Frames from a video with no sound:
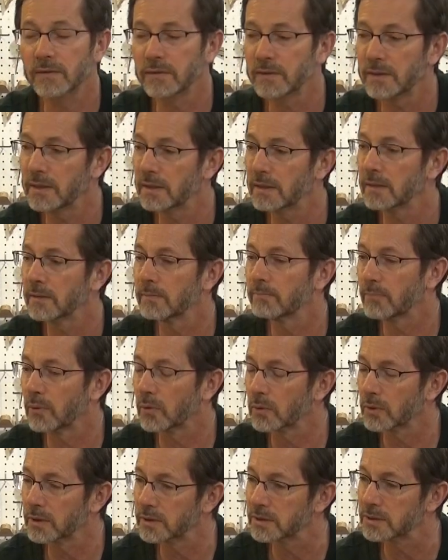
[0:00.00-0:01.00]
the
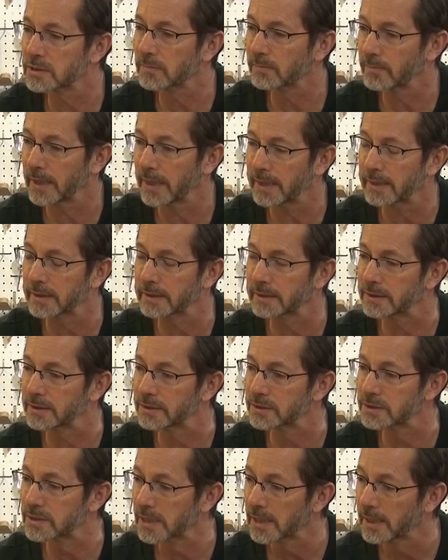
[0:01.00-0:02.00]
board is, the panel
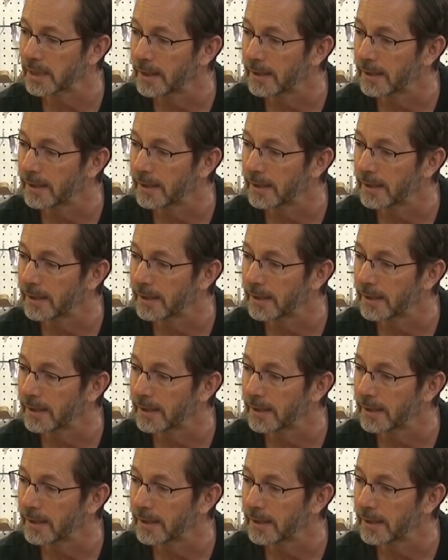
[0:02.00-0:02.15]
is.